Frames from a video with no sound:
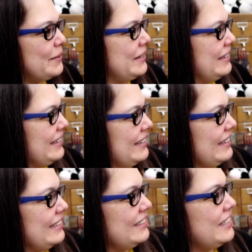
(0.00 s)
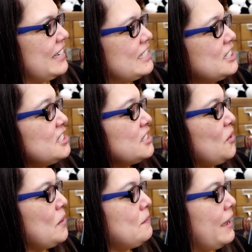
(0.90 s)
Look at, she's
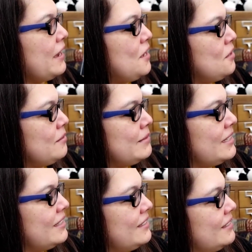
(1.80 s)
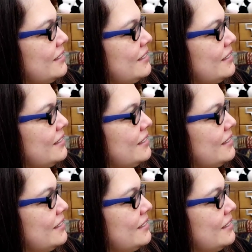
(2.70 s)
going back home.